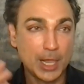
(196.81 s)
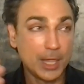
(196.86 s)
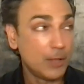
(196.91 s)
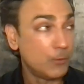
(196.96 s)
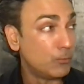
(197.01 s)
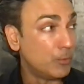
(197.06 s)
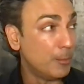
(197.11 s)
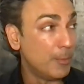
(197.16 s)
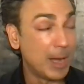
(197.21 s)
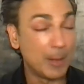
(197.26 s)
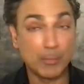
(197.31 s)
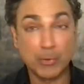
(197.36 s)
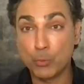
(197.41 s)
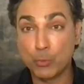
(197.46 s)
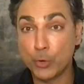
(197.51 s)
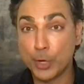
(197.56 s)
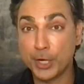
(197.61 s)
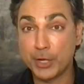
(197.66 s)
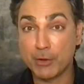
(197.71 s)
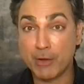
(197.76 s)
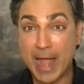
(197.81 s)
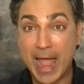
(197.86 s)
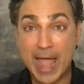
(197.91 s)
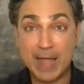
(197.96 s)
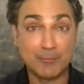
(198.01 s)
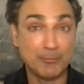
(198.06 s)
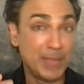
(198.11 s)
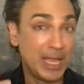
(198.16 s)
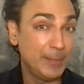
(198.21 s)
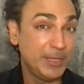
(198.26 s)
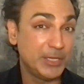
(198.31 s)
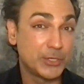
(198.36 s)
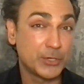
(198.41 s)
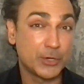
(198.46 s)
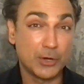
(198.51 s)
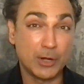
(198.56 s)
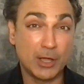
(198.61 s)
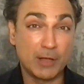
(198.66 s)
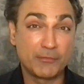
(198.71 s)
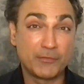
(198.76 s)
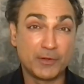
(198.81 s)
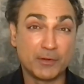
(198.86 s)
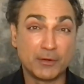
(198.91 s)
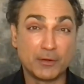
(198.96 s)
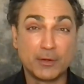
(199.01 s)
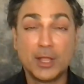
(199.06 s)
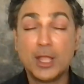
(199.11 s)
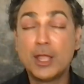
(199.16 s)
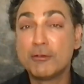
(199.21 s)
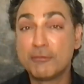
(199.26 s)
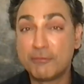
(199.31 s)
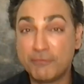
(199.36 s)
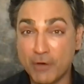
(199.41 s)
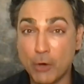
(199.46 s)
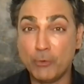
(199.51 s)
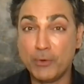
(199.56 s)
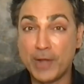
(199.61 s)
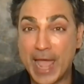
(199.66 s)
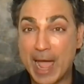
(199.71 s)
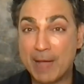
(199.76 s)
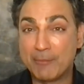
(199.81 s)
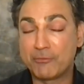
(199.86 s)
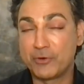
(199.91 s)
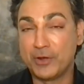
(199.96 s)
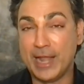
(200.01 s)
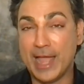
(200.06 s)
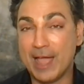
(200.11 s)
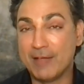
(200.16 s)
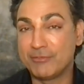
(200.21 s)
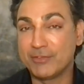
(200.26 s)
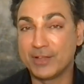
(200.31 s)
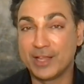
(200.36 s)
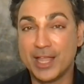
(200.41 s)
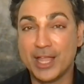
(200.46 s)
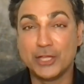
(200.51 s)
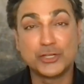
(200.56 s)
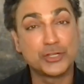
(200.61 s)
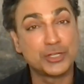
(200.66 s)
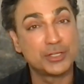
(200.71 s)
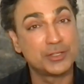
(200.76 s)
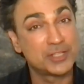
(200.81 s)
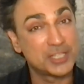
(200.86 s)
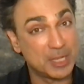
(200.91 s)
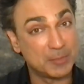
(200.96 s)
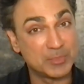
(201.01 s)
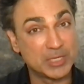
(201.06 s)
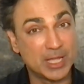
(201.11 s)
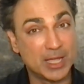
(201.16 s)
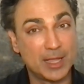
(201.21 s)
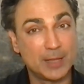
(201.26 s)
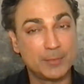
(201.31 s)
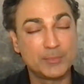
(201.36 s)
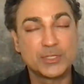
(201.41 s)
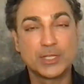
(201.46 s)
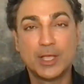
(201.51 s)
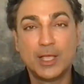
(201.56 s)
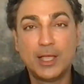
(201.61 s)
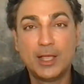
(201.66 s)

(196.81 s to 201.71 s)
remember where you're at, and maybe turn off your phone app for navigation sometimes,